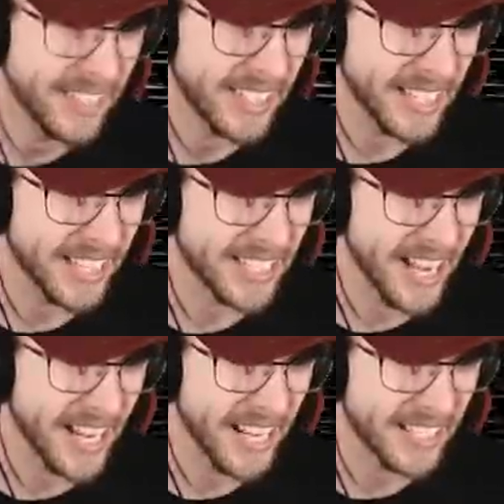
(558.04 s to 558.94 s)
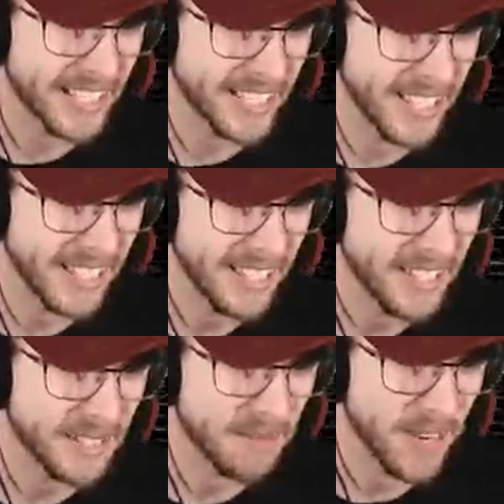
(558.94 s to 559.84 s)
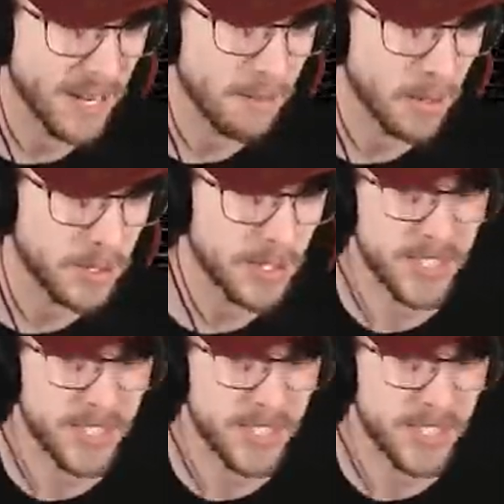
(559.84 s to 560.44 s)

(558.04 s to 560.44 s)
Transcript: She's like standing next to, to Freddy poster,